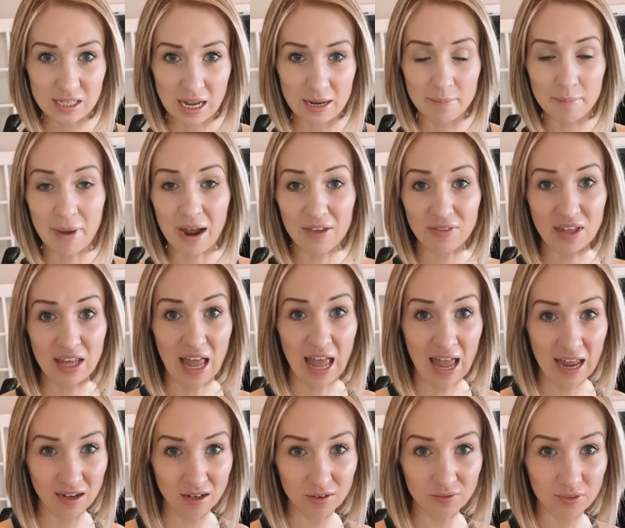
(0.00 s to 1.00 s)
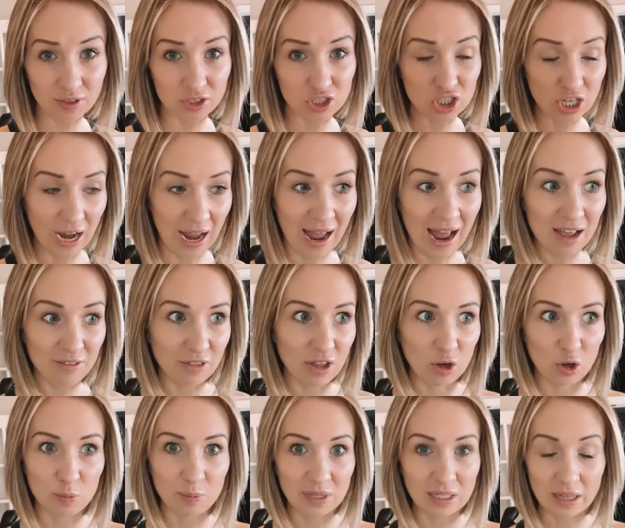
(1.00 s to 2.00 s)
And by the end of the chat,
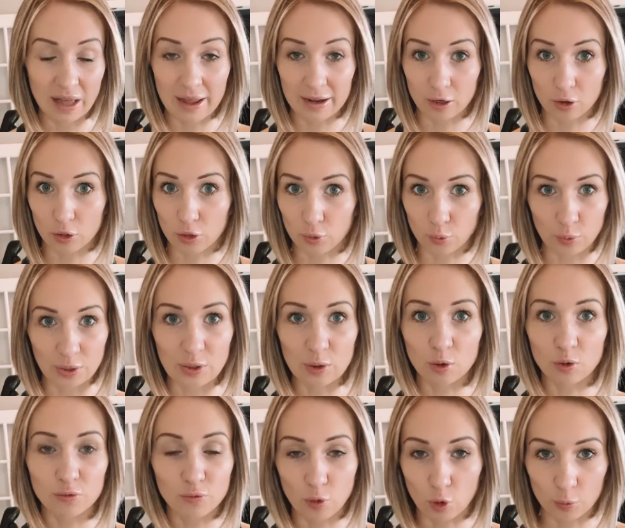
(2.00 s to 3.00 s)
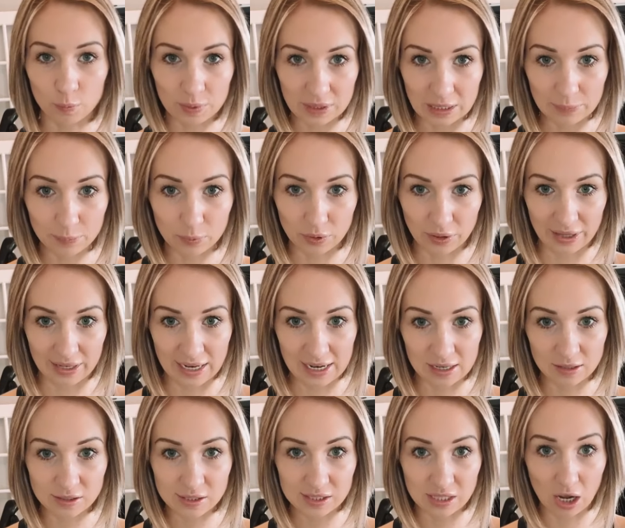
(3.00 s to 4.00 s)
there'd be like 3 or 4 people in
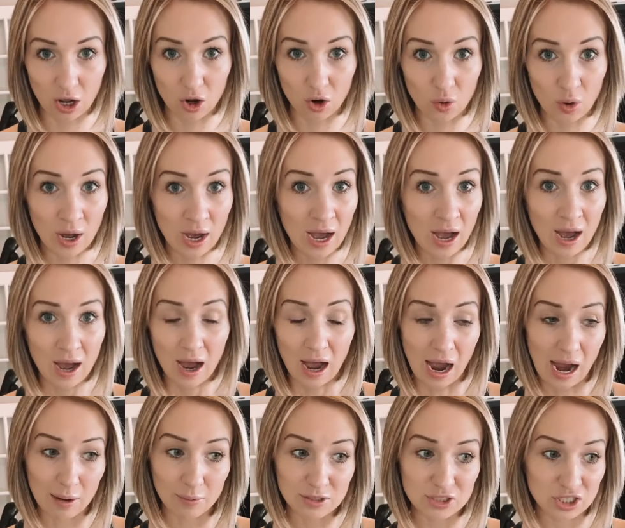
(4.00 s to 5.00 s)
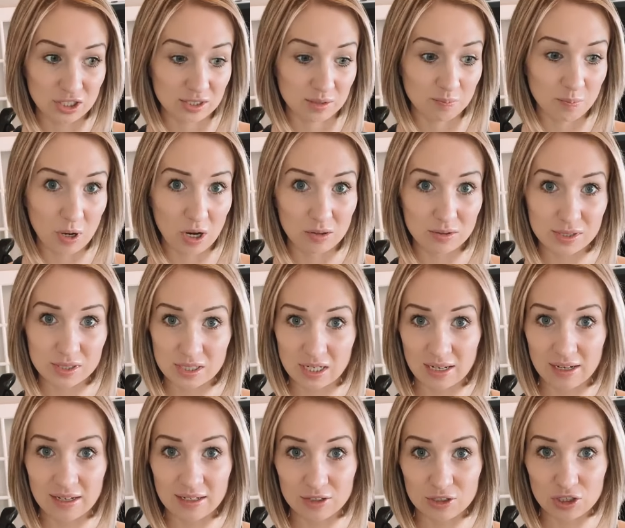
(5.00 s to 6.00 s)
it. So I would just post
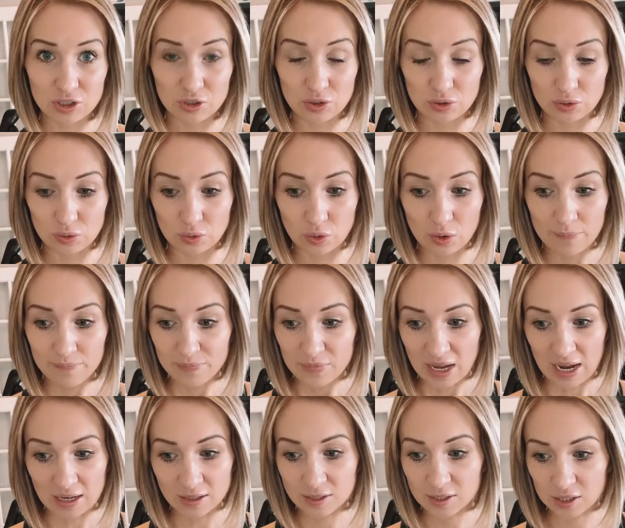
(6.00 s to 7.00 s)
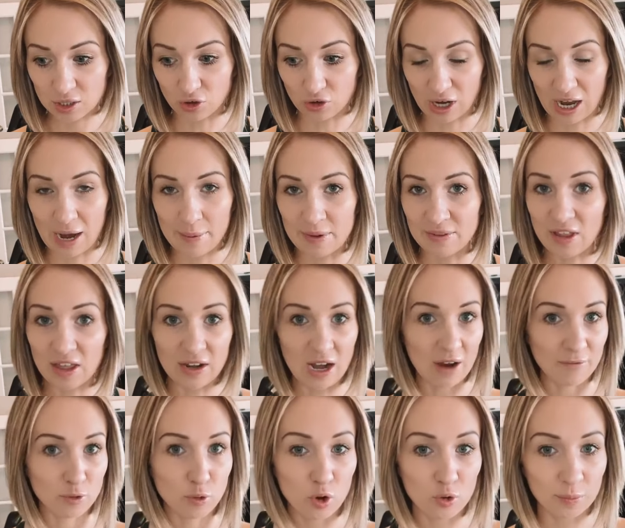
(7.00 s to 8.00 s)
it to Instagram and then
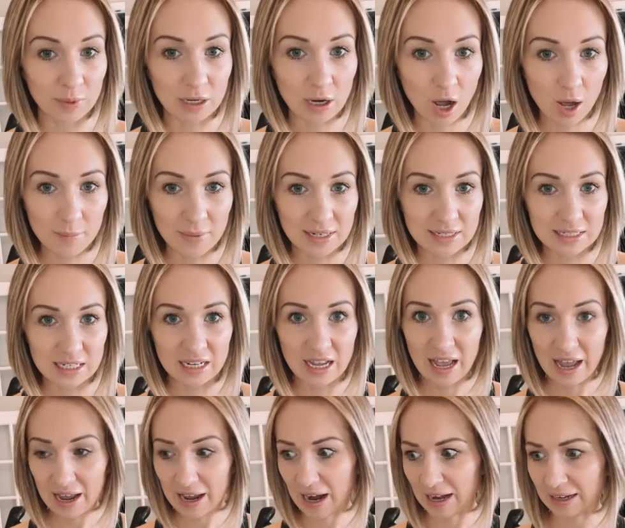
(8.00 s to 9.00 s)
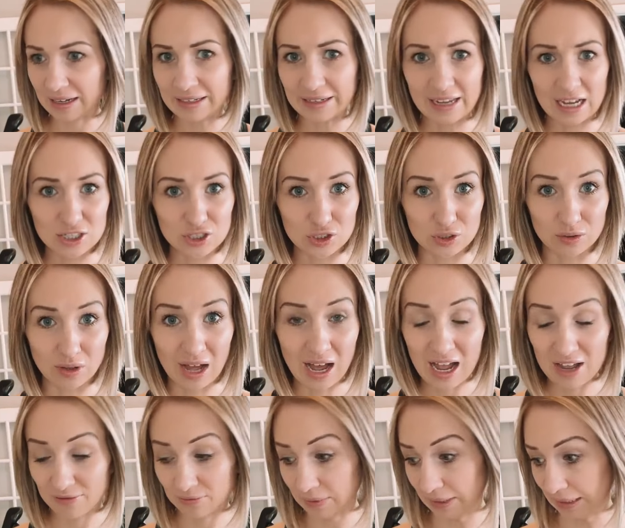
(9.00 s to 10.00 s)
everyone would be commenting, hey, I didn't catch you
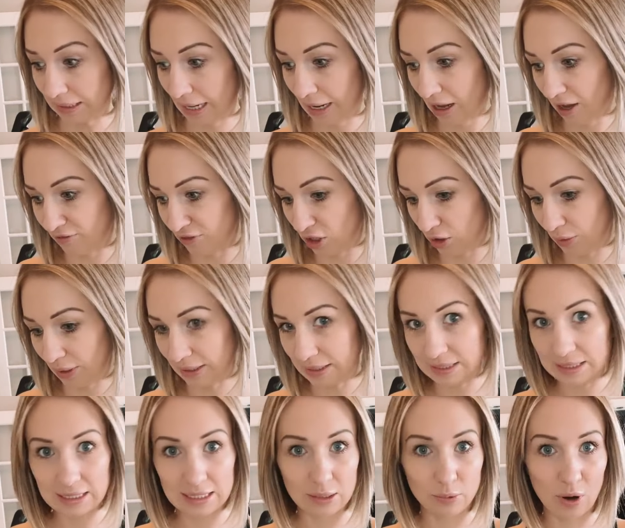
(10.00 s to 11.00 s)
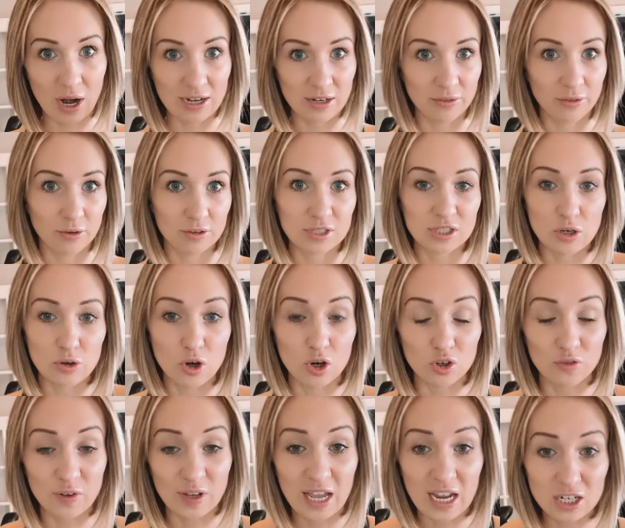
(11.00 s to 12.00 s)
live. I'm like, I have no idea why there's no
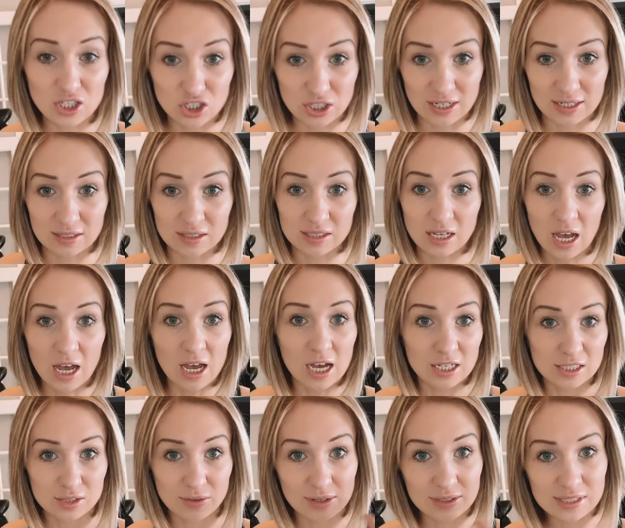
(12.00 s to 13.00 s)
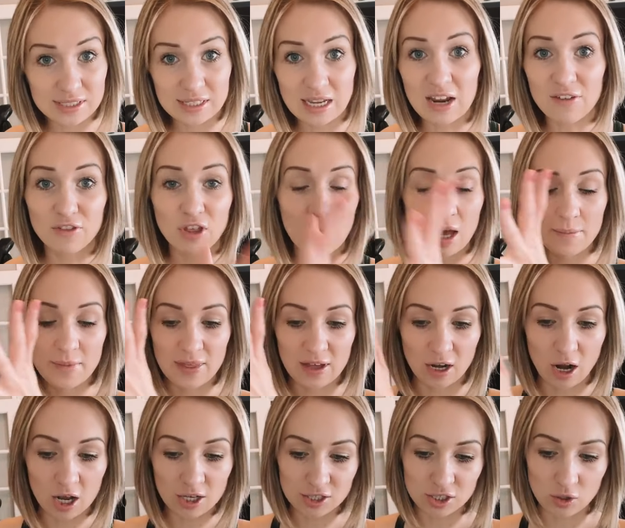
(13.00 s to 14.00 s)
notifications. So I'd save them and
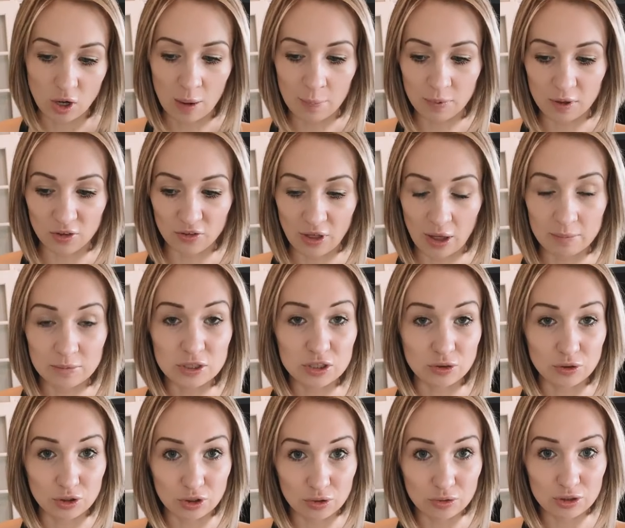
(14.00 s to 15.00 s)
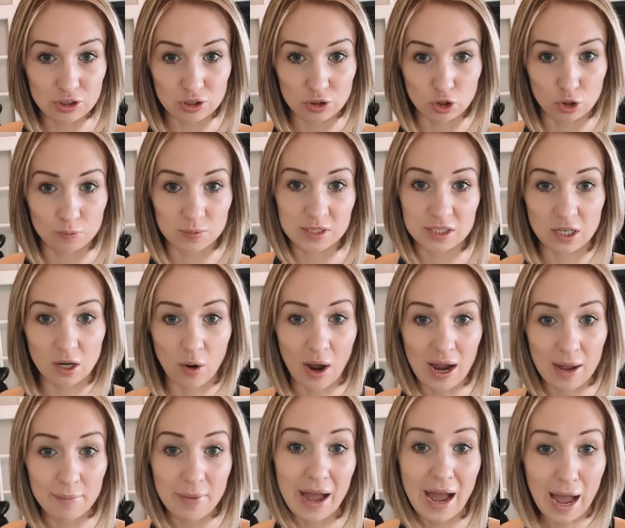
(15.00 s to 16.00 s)
then also upload them to YouTube. So
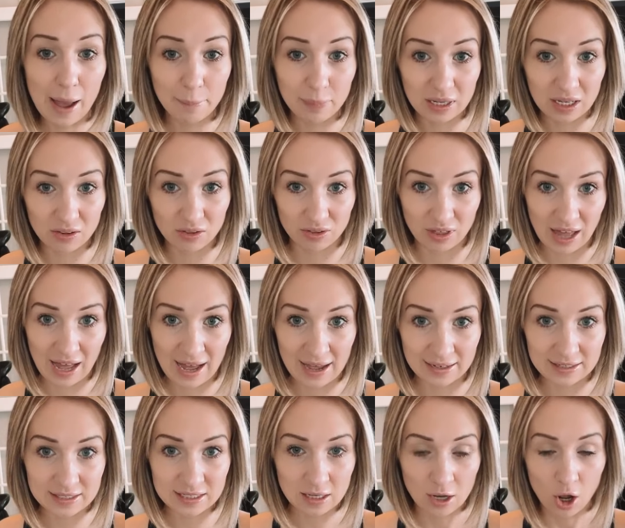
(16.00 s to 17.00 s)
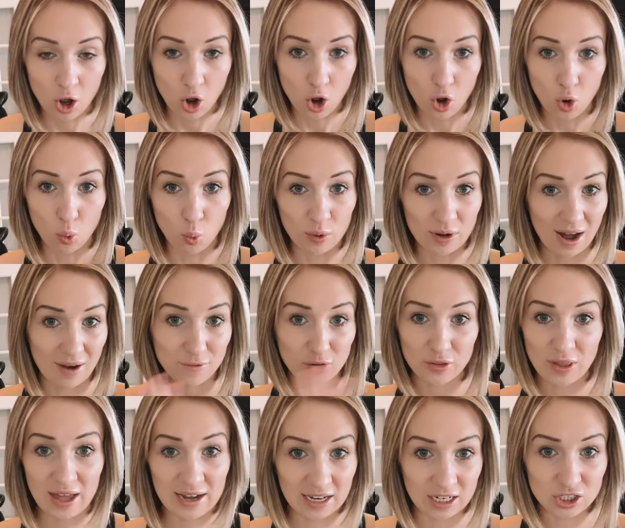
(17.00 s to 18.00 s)
I'm happy that
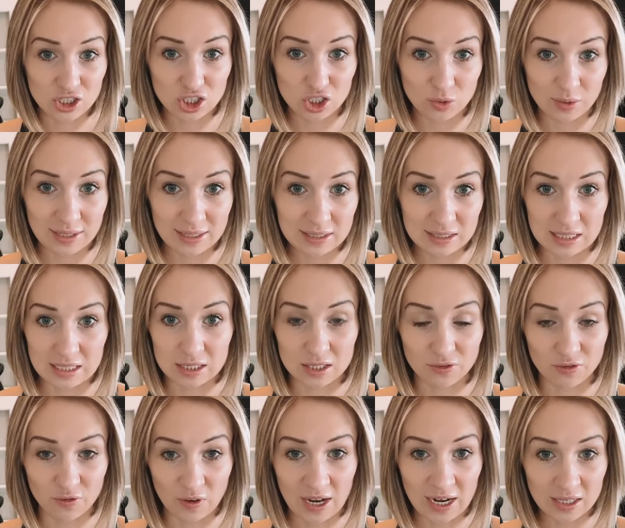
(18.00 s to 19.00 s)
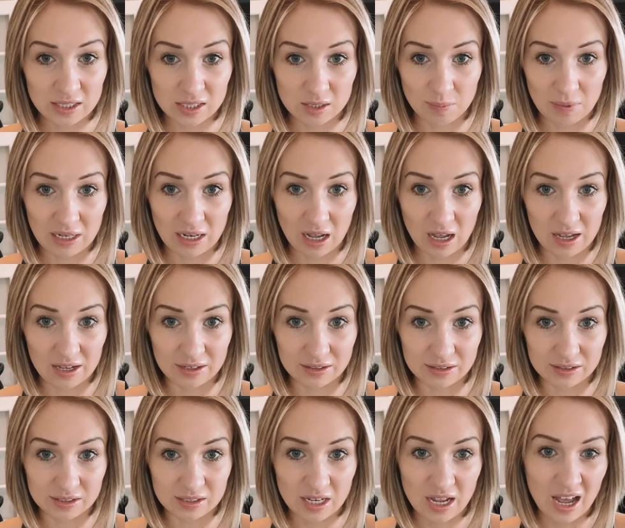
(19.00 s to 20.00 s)
whatever that issue is fixed,
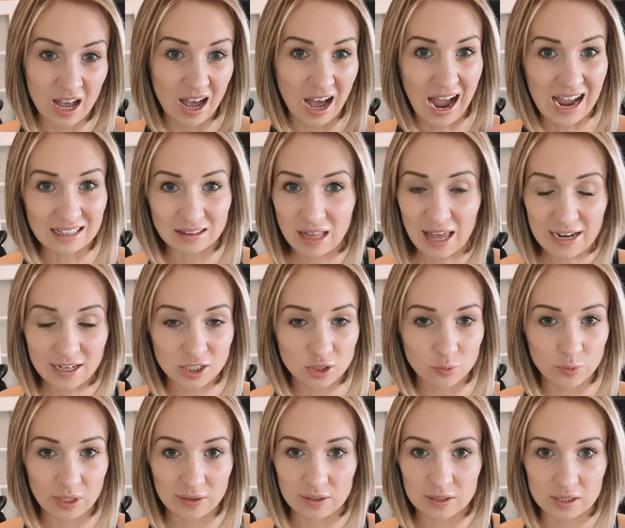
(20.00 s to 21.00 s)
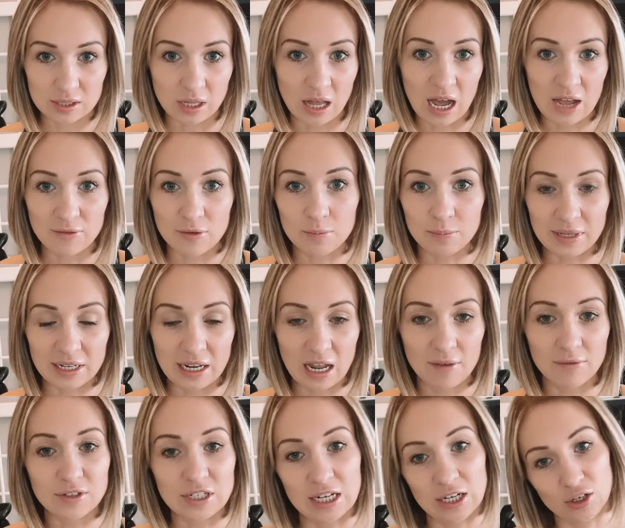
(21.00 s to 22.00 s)
because I like doing this live and being
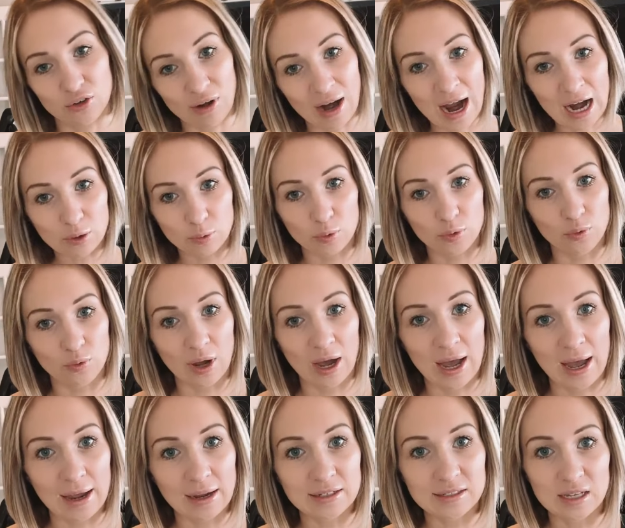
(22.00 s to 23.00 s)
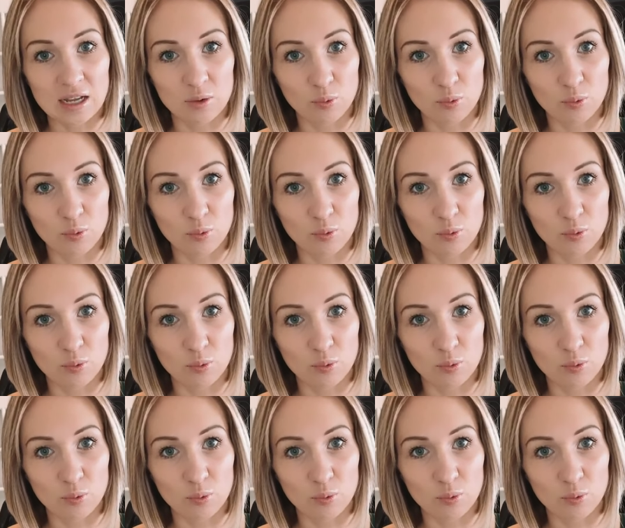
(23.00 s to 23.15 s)
able to interact with you guys.